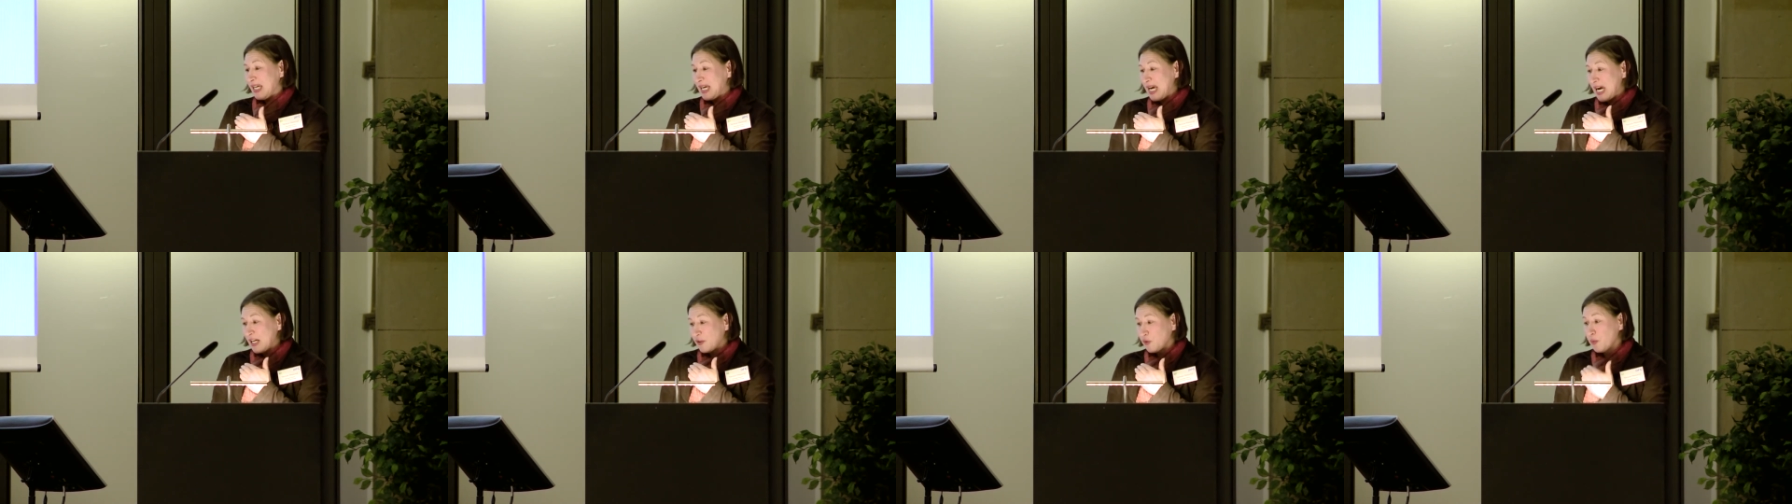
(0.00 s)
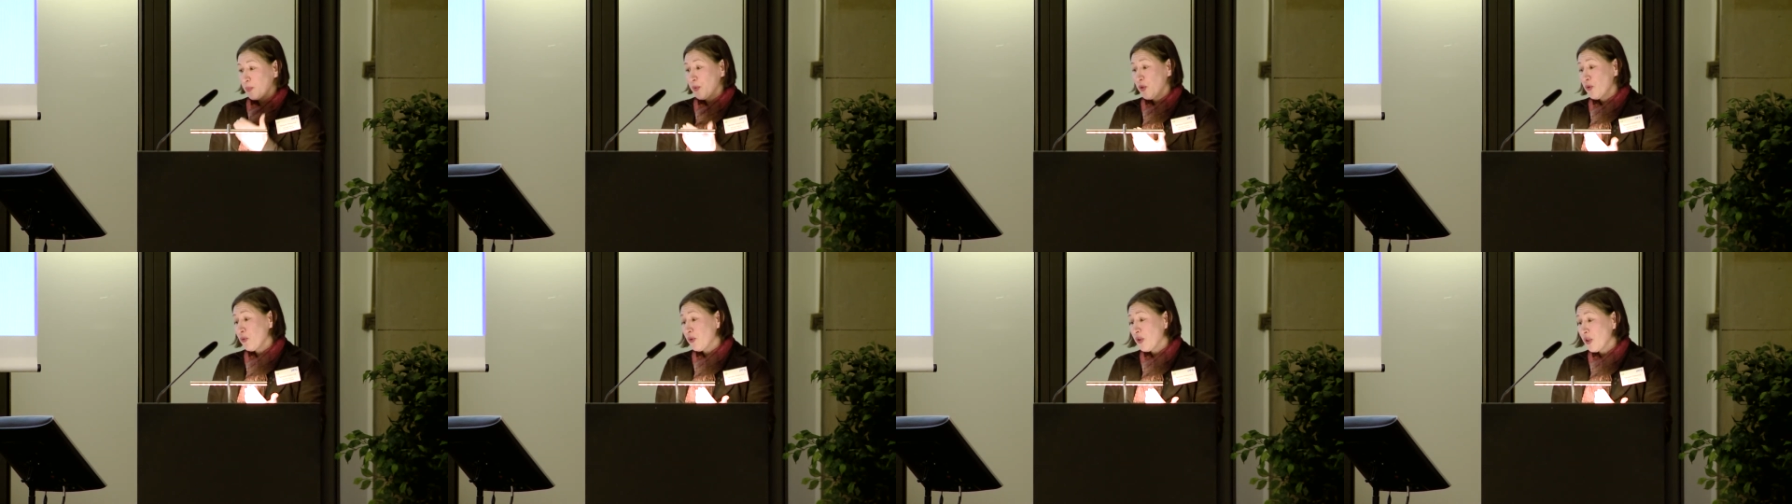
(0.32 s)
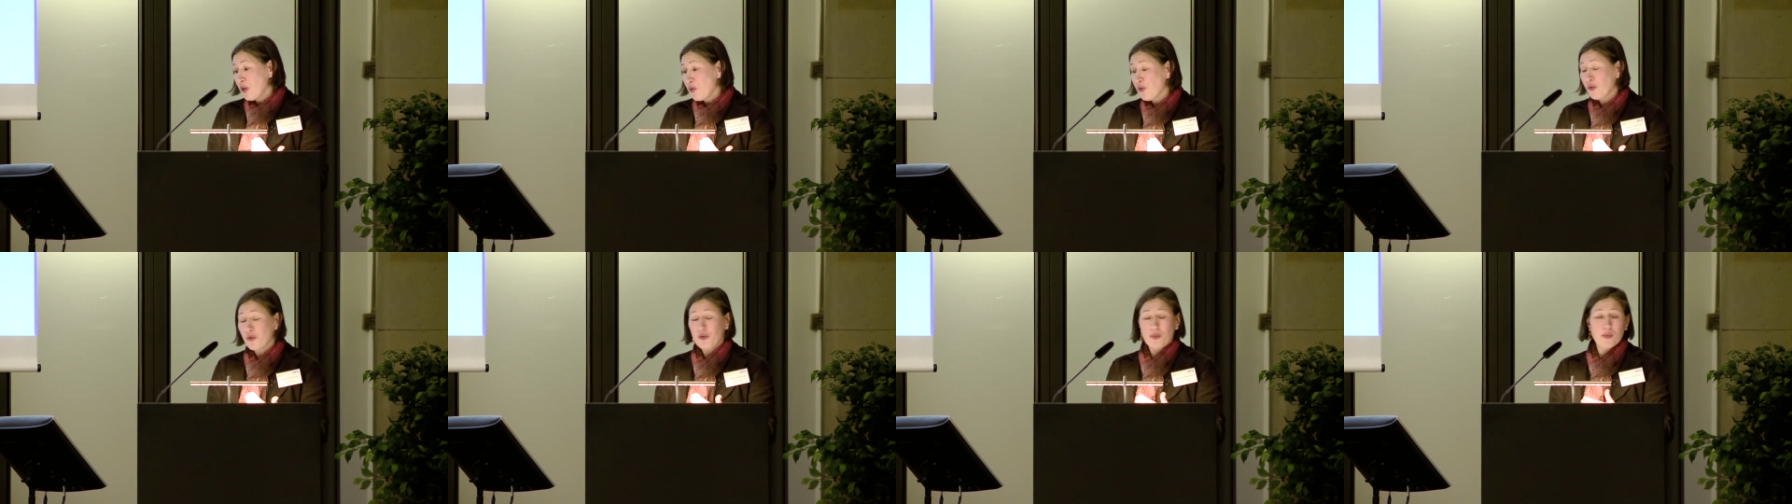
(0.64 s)
attributing
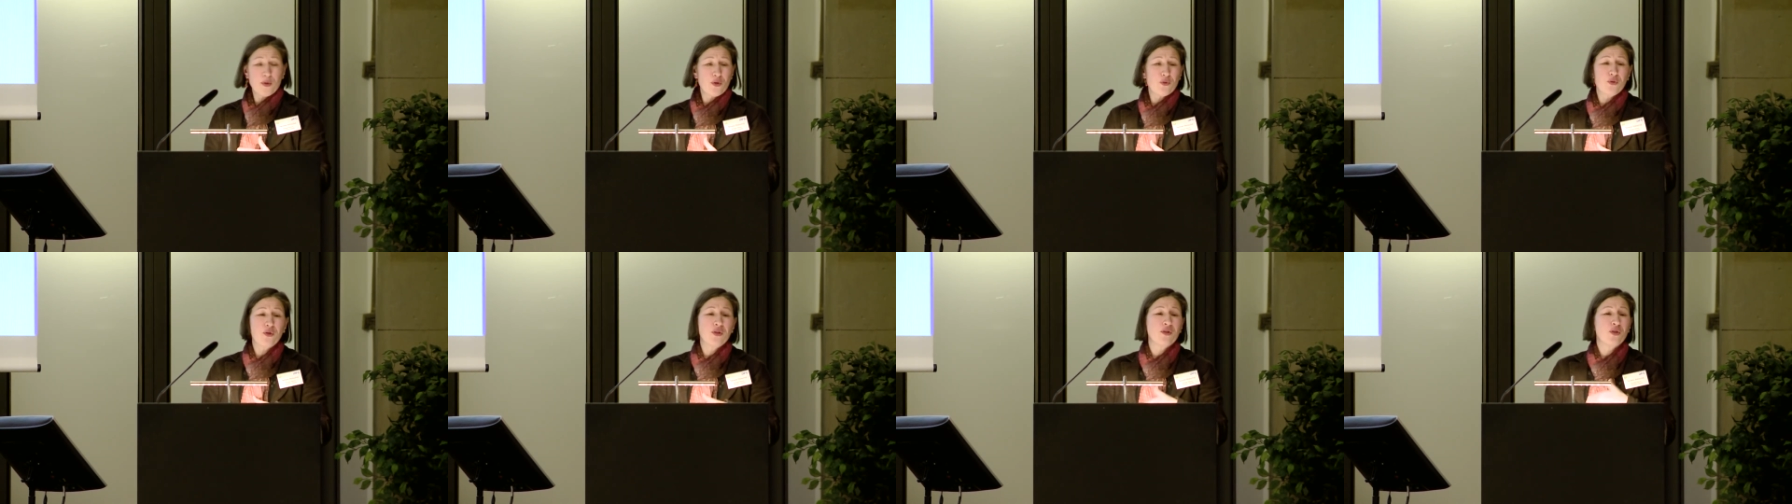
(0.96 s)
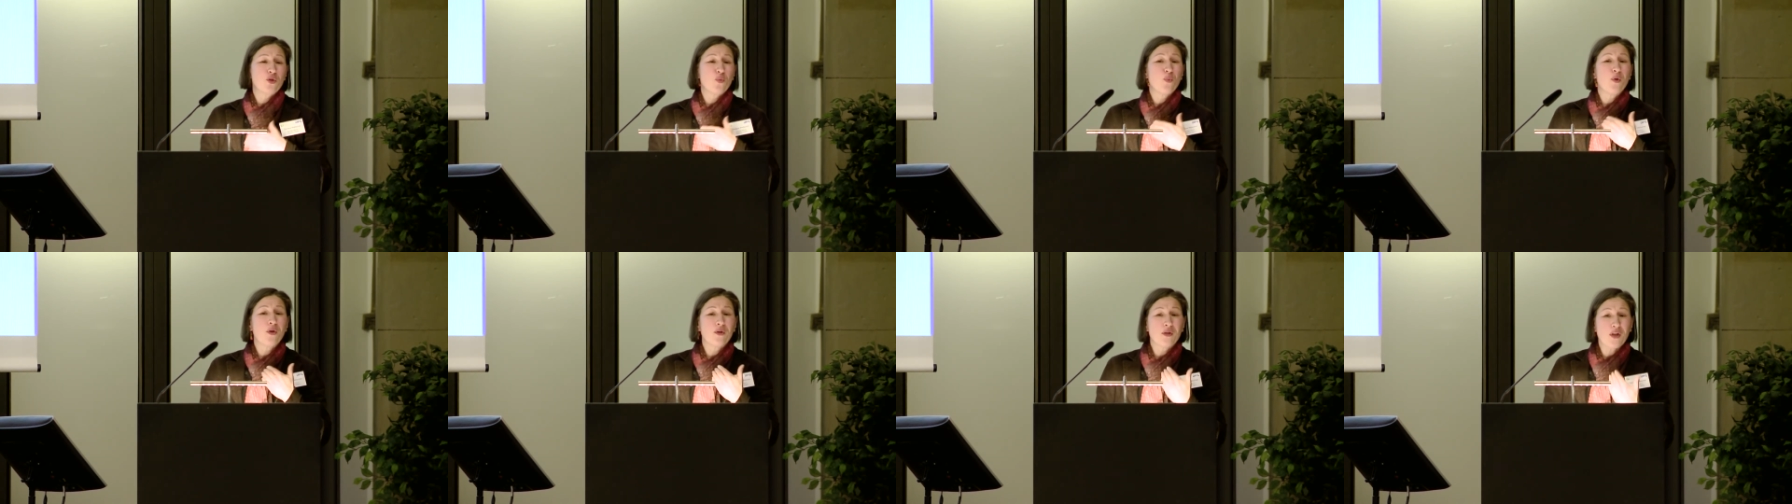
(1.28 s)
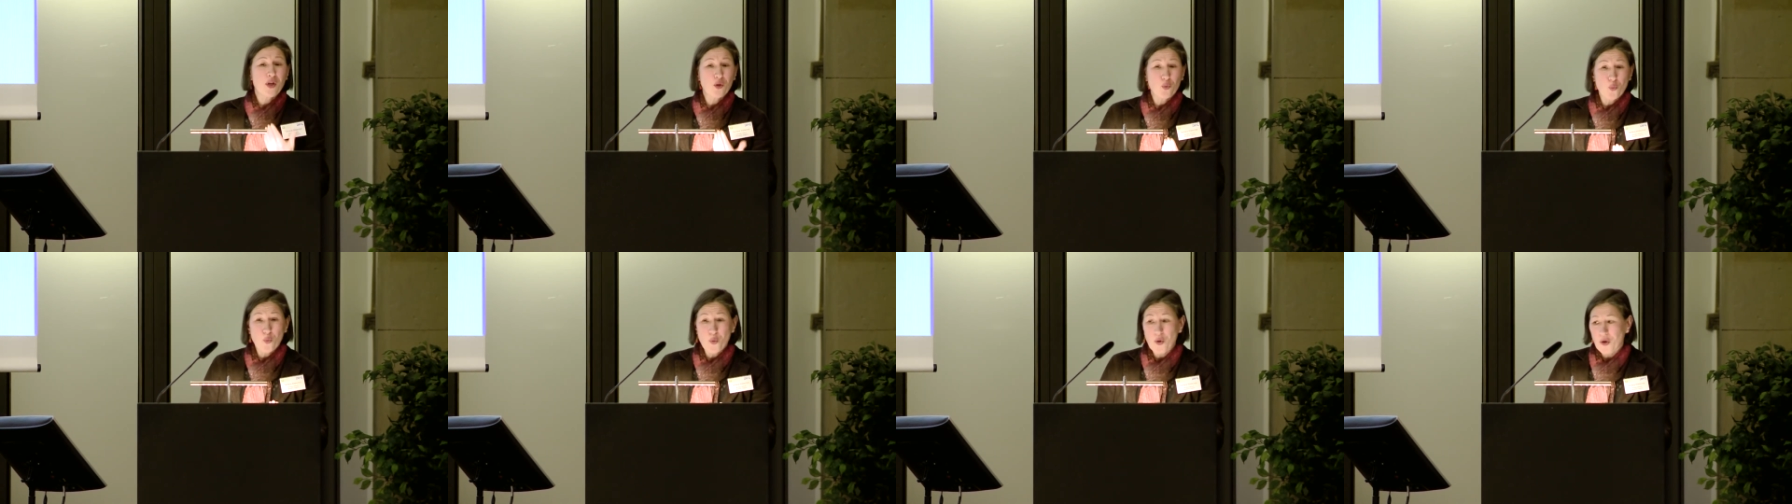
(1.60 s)
contributions will
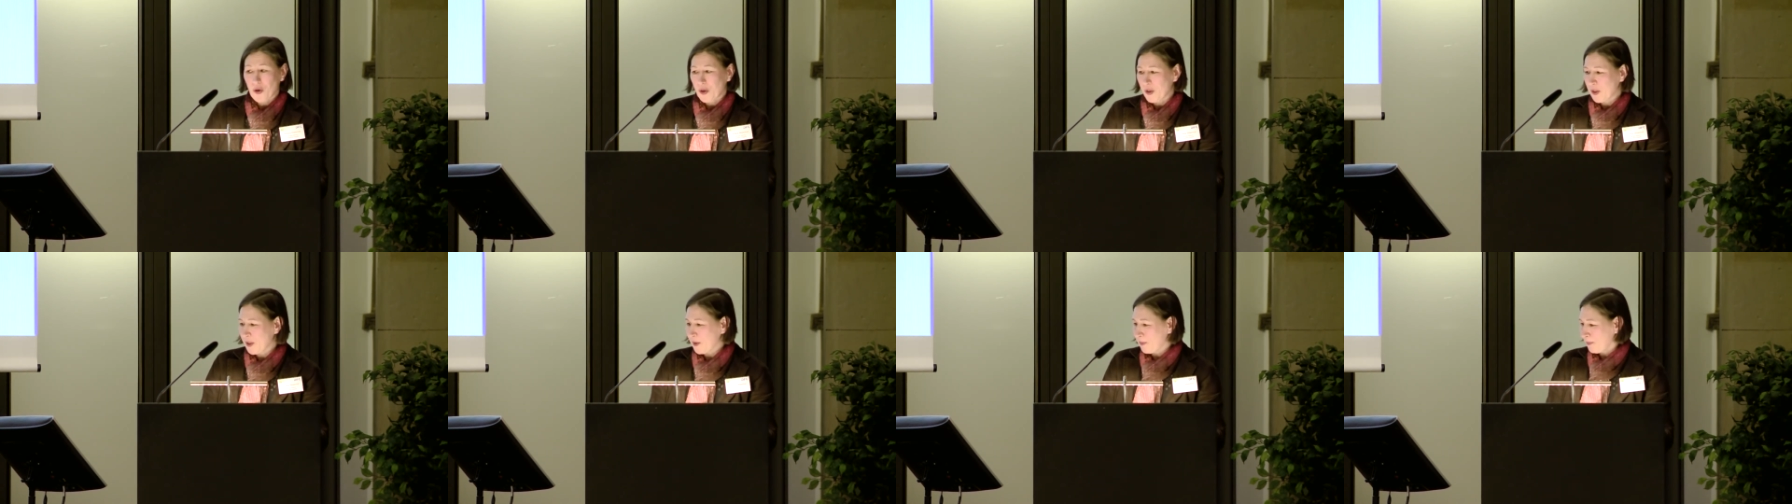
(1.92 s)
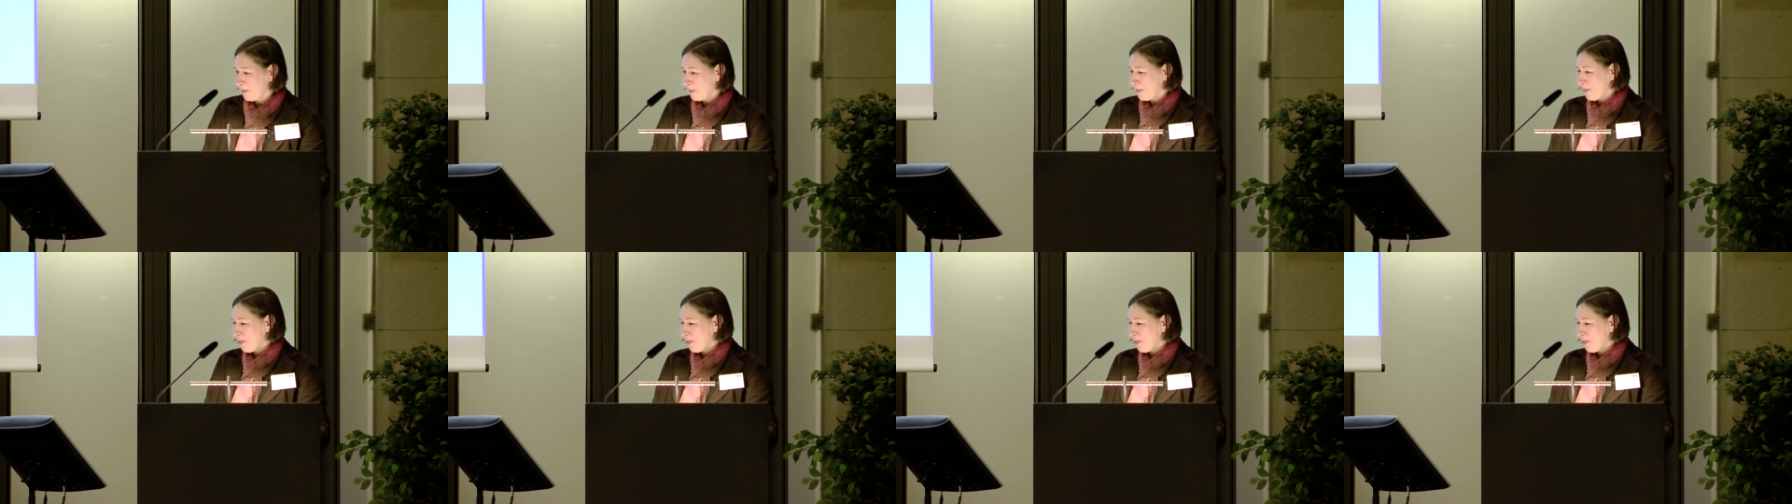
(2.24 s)
not work.